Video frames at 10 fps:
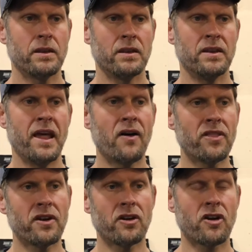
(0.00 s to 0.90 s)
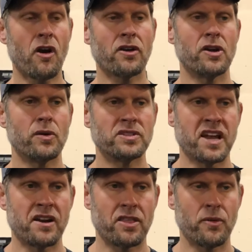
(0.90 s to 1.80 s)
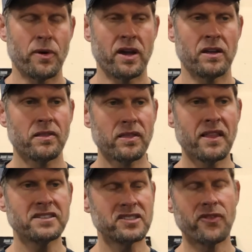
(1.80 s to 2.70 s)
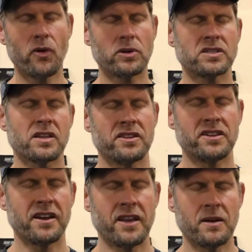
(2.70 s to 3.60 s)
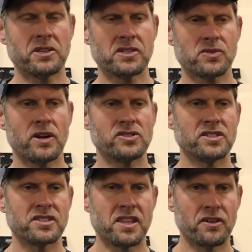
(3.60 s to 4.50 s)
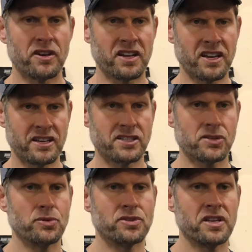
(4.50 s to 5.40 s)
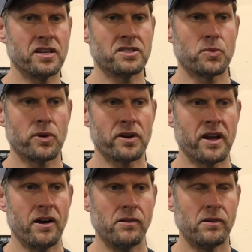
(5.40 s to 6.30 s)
Now that our cardio is out of the way, let's focus on the dynamic stretches that are going to get us through today's workout.